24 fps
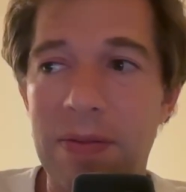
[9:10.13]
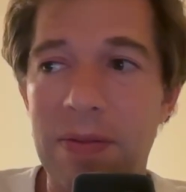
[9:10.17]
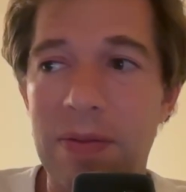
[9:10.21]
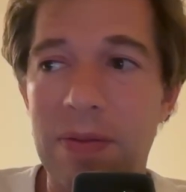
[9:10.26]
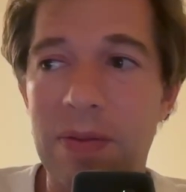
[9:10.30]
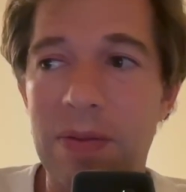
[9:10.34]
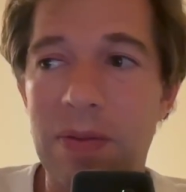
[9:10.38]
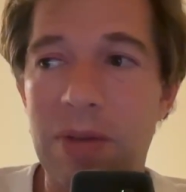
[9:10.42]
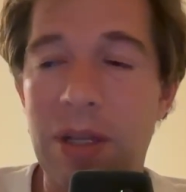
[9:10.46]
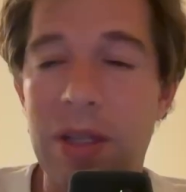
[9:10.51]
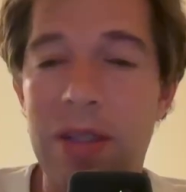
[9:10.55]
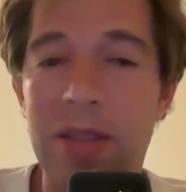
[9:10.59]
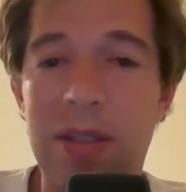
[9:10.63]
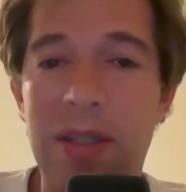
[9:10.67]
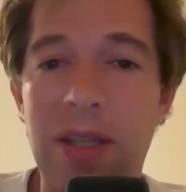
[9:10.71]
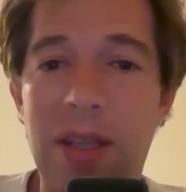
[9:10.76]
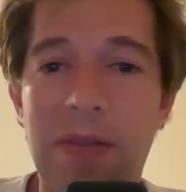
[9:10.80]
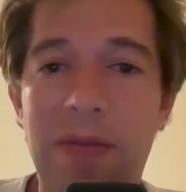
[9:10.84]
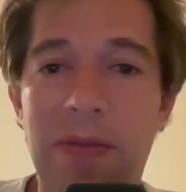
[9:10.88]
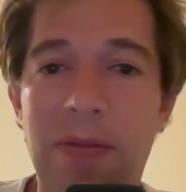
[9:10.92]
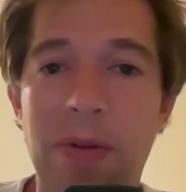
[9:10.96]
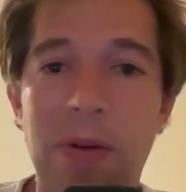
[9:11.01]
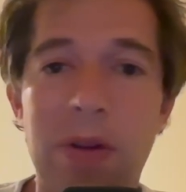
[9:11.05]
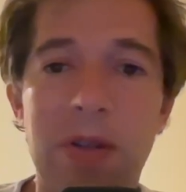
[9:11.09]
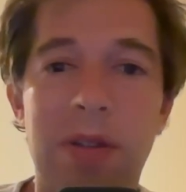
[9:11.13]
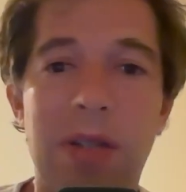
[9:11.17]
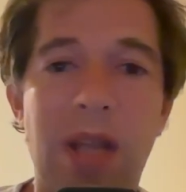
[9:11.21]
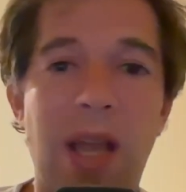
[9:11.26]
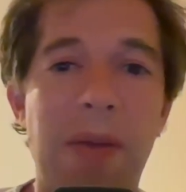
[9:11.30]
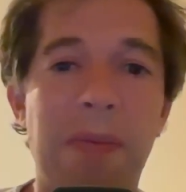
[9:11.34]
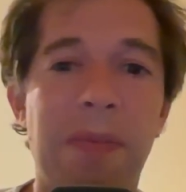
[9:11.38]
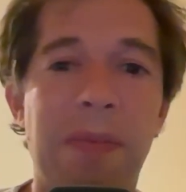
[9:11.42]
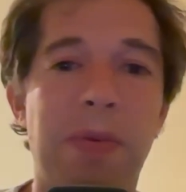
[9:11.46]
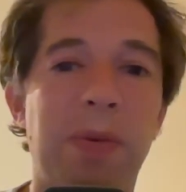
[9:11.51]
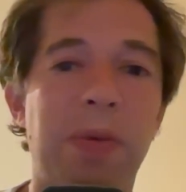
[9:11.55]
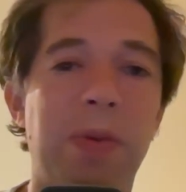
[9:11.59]
Let's say, for
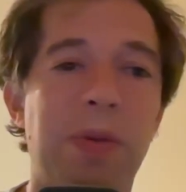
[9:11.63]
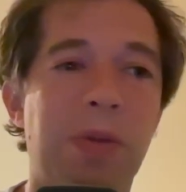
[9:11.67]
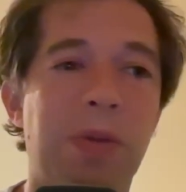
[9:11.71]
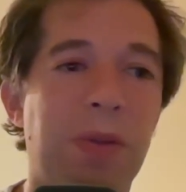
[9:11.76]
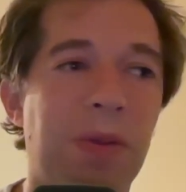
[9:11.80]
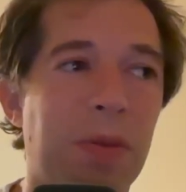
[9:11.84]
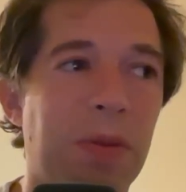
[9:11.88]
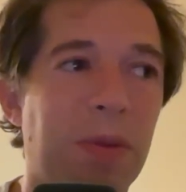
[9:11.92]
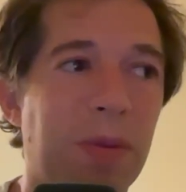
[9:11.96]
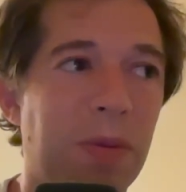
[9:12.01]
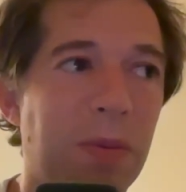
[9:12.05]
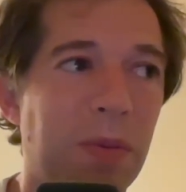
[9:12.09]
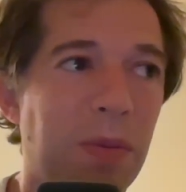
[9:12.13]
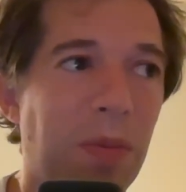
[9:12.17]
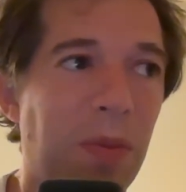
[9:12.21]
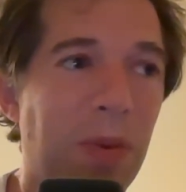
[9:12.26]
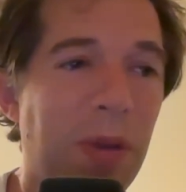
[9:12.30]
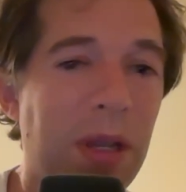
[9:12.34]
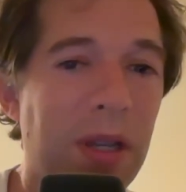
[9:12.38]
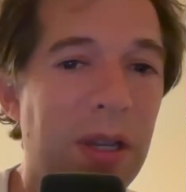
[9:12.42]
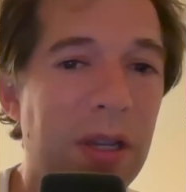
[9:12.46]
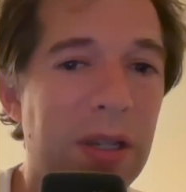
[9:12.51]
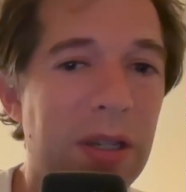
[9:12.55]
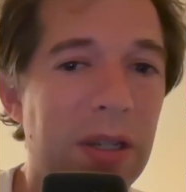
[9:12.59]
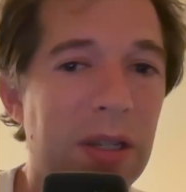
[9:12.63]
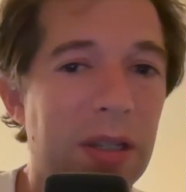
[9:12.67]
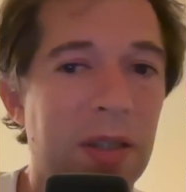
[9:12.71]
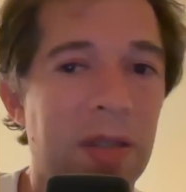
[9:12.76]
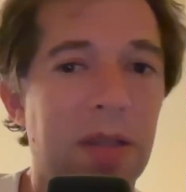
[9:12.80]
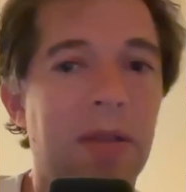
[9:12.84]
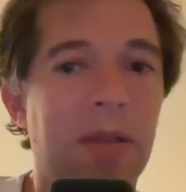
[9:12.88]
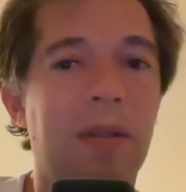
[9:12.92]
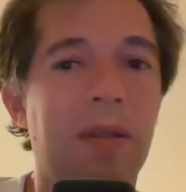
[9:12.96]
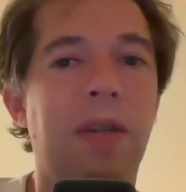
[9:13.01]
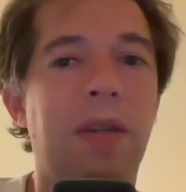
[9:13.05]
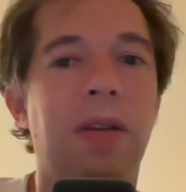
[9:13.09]
example, we
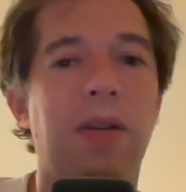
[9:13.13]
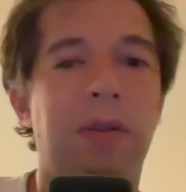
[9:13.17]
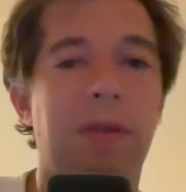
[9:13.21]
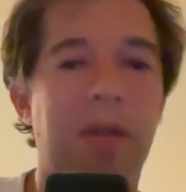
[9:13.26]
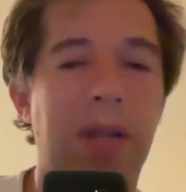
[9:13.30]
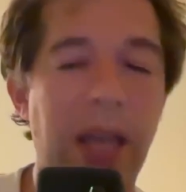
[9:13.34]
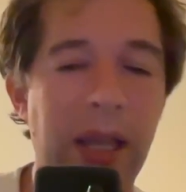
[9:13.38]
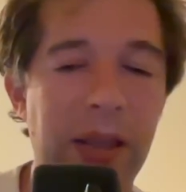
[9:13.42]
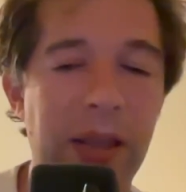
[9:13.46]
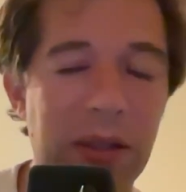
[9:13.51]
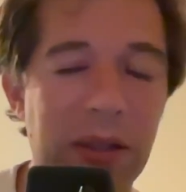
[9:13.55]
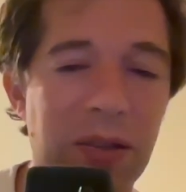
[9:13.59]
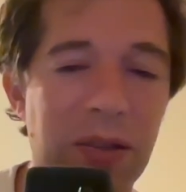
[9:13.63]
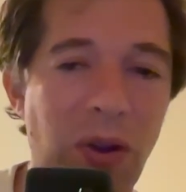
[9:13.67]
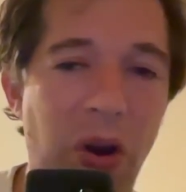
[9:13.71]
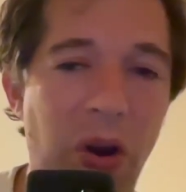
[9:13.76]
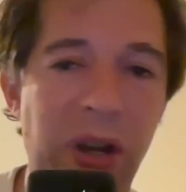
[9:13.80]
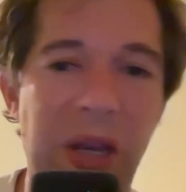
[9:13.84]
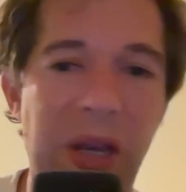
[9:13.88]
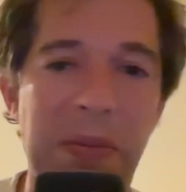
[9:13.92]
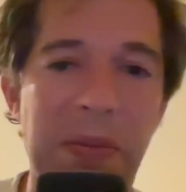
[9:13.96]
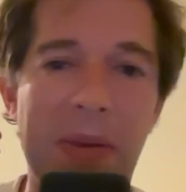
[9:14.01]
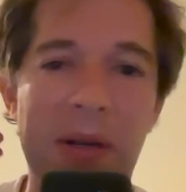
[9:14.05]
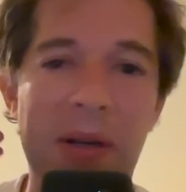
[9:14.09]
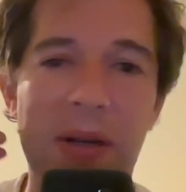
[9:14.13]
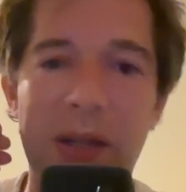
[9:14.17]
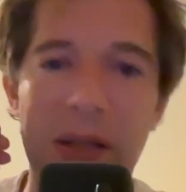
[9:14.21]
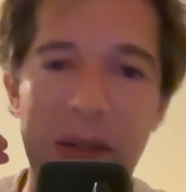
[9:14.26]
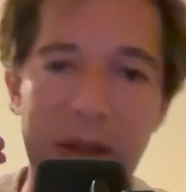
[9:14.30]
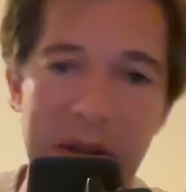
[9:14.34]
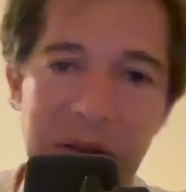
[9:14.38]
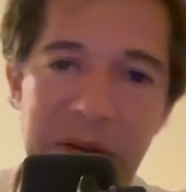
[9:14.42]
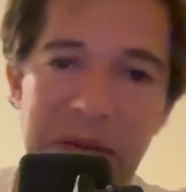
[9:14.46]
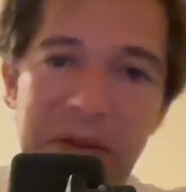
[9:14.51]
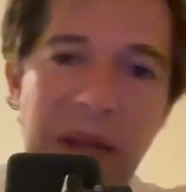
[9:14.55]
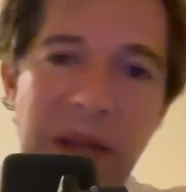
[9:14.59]
just take this argument and
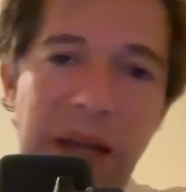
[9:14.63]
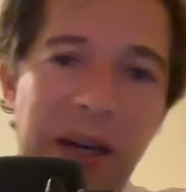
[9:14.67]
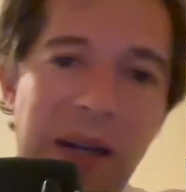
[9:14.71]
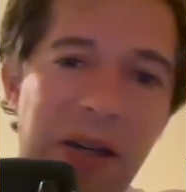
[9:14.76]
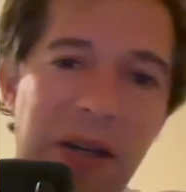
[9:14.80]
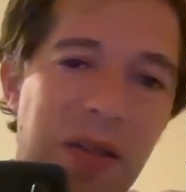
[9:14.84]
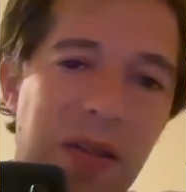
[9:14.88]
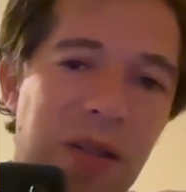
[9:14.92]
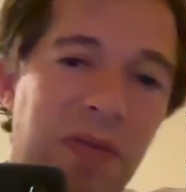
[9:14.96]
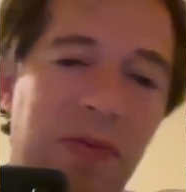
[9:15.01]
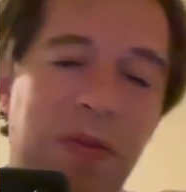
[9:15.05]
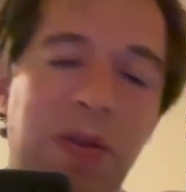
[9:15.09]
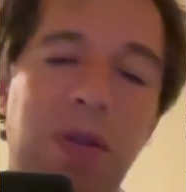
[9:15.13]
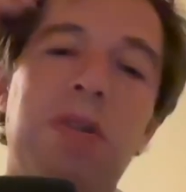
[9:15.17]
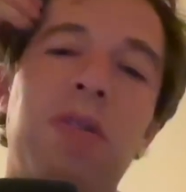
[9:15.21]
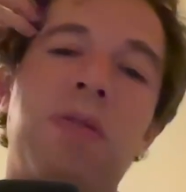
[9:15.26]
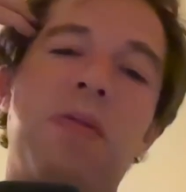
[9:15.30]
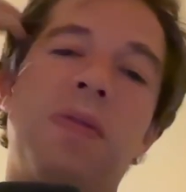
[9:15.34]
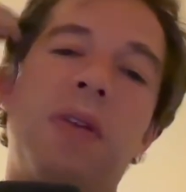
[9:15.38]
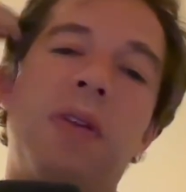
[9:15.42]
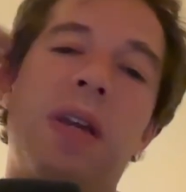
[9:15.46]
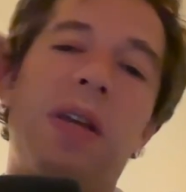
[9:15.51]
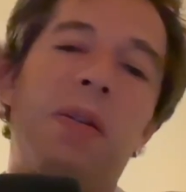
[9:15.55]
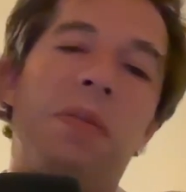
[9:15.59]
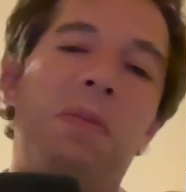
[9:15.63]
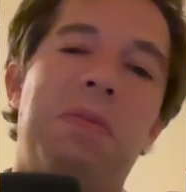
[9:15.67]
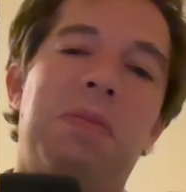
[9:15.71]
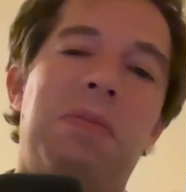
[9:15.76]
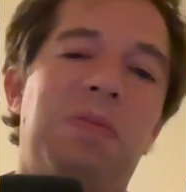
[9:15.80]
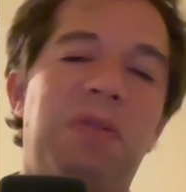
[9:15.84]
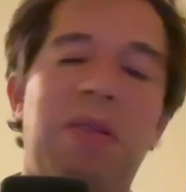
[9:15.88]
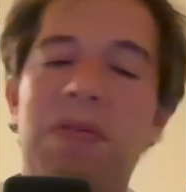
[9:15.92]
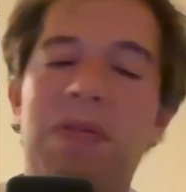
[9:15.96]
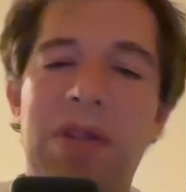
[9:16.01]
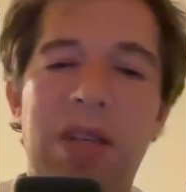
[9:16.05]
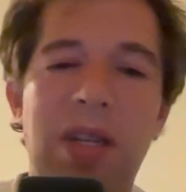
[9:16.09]
extend it into the future by
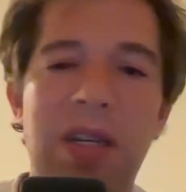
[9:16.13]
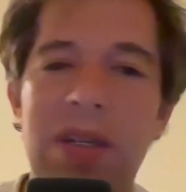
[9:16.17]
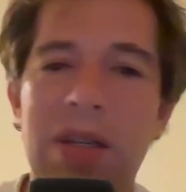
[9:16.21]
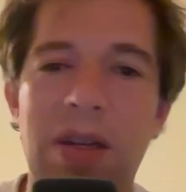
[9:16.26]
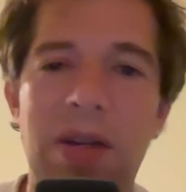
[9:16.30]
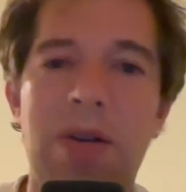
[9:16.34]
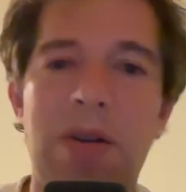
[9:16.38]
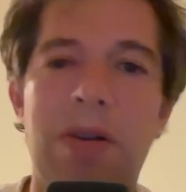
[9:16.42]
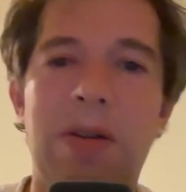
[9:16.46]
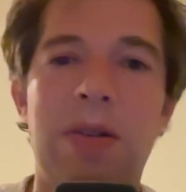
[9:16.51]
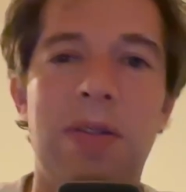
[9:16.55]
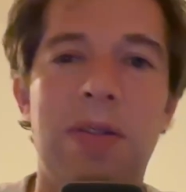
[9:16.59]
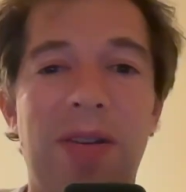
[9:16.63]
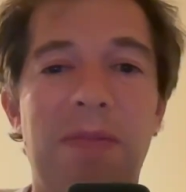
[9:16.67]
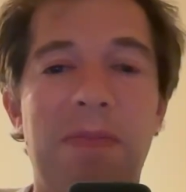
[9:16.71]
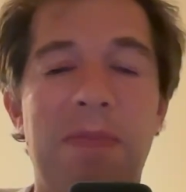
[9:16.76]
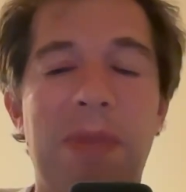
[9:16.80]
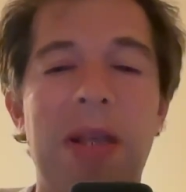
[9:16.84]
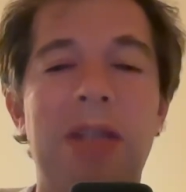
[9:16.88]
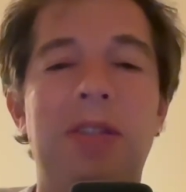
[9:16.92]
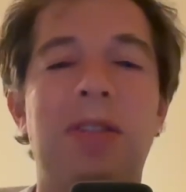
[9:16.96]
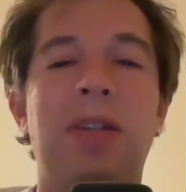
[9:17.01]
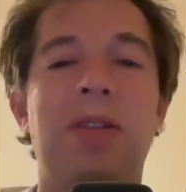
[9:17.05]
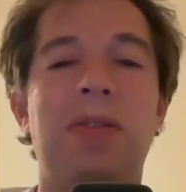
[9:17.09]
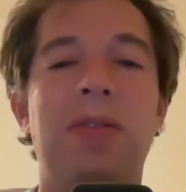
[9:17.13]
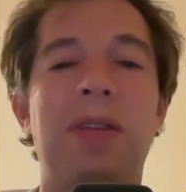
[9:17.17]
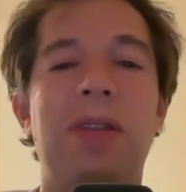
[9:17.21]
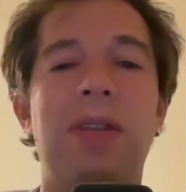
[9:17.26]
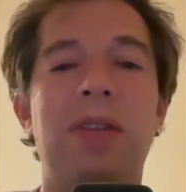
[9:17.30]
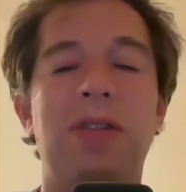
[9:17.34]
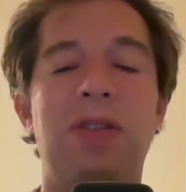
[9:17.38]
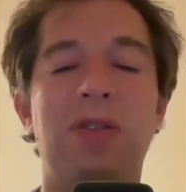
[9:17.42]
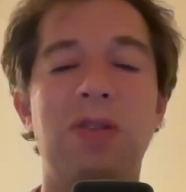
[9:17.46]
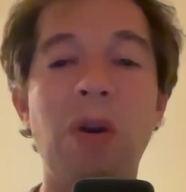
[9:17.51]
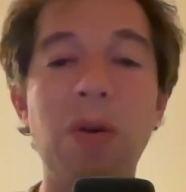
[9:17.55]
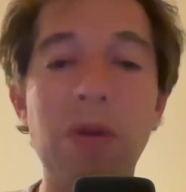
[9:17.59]
15 years. Basically,
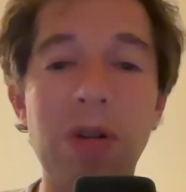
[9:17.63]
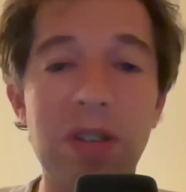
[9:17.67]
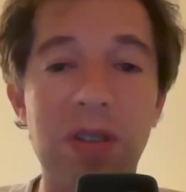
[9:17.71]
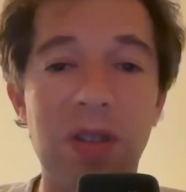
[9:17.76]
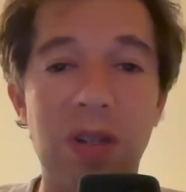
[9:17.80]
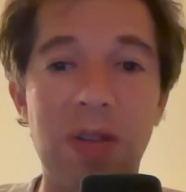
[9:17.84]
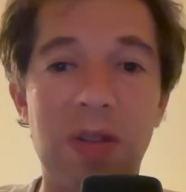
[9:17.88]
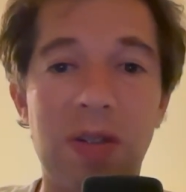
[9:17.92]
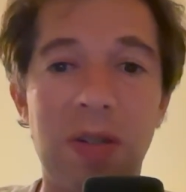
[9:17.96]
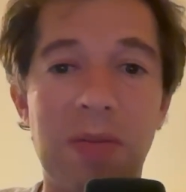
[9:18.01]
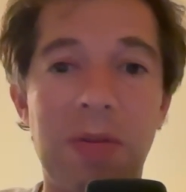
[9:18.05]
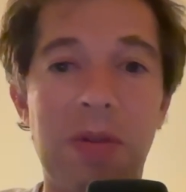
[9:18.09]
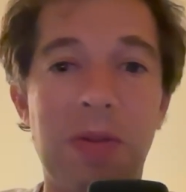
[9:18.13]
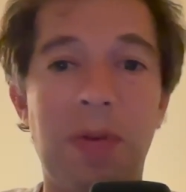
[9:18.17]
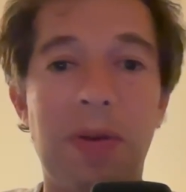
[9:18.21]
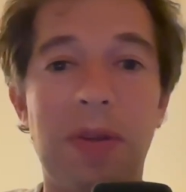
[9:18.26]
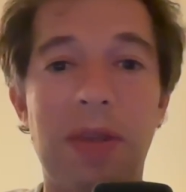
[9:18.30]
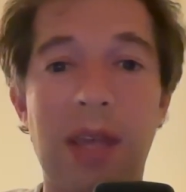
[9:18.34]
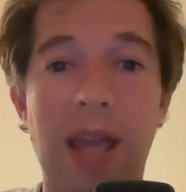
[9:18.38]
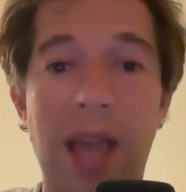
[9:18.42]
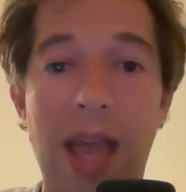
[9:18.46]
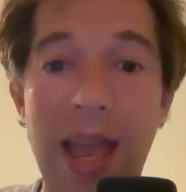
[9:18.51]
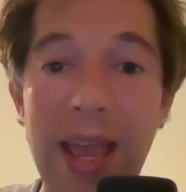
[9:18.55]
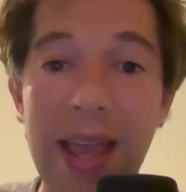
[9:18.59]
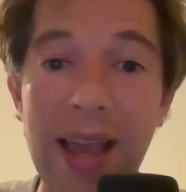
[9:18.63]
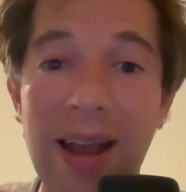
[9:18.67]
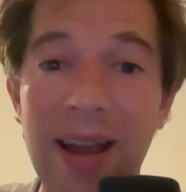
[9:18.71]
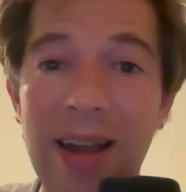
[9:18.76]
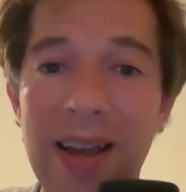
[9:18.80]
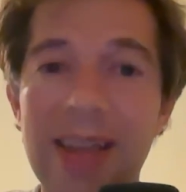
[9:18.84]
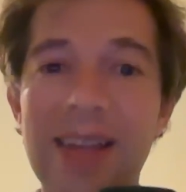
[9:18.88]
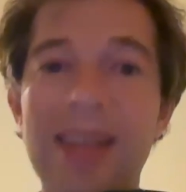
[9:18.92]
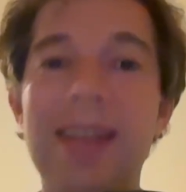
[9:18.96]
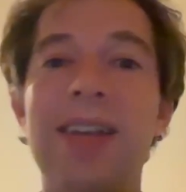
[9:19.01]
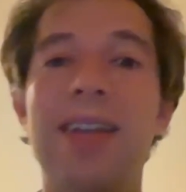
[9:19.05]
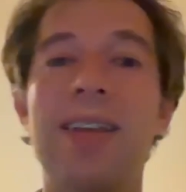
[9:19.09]
there's no distinction between the
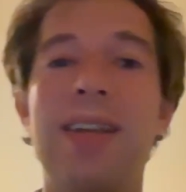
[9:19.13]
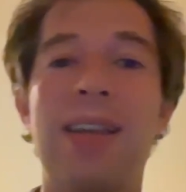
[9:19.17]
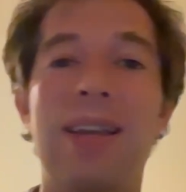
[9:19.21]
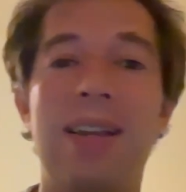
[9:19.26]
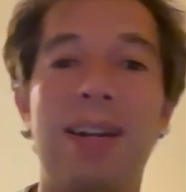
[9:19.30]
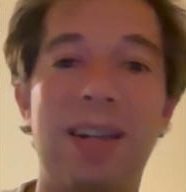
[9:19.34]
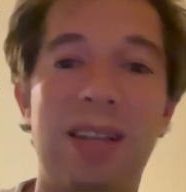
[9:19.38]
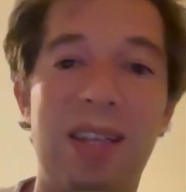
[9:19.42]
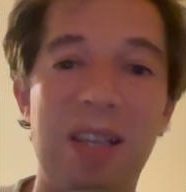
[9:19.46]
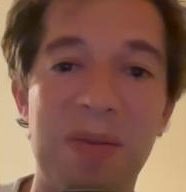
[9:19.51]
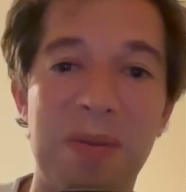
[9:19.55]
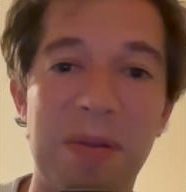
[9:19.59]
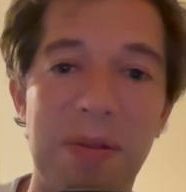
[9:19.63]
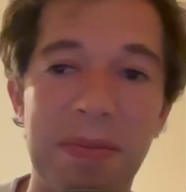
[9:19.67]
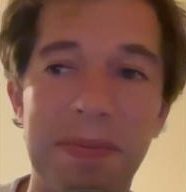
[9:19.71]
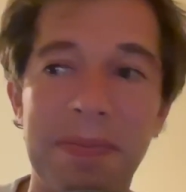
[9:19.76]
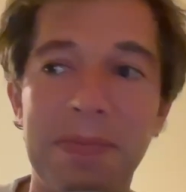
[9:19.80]
AI and a human.